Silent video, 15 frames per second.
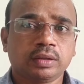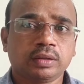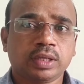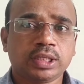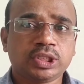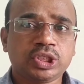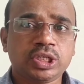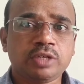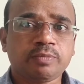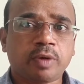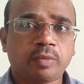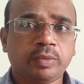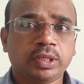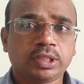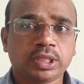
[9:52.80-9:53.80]
the tip
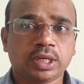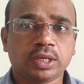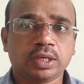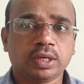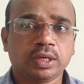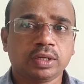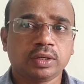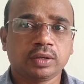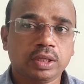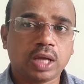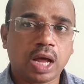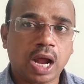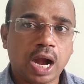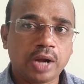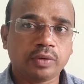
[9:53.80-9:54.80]
of the tongue in the
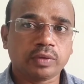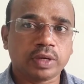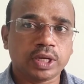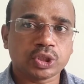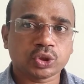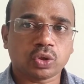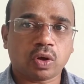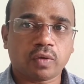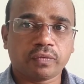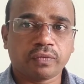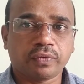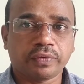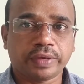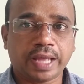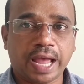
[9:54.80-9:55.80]
articulation
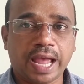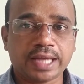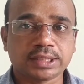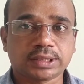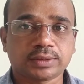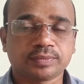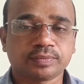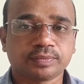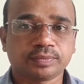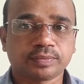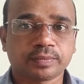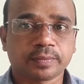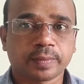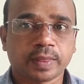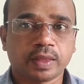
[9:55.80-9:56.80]
of cat,
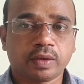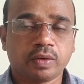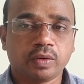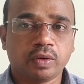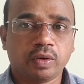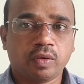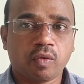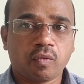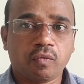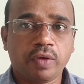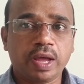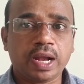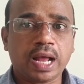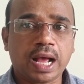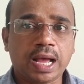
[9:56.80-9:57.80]

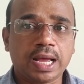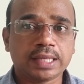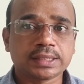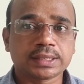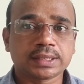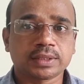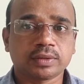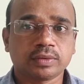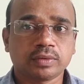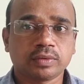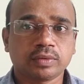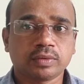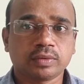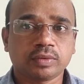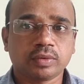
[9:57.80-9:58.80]
whereas
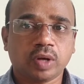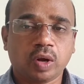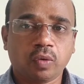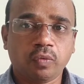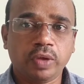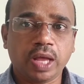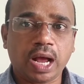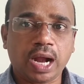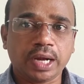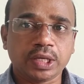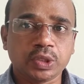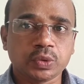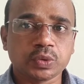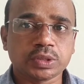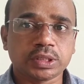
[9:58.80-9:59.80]
we are
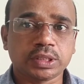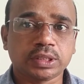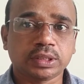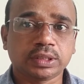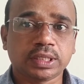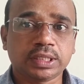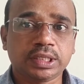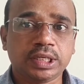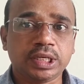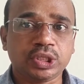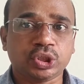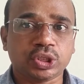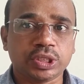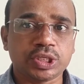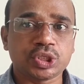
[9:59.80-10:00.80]
using the
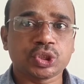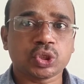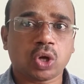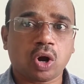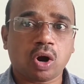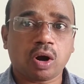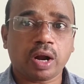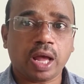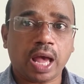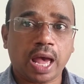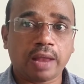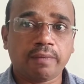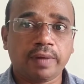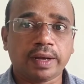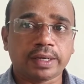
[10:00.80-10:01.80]
teeth ridge or
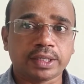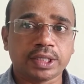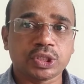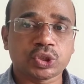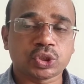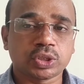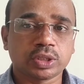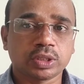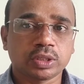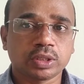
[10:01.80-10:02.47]
alveolar ridge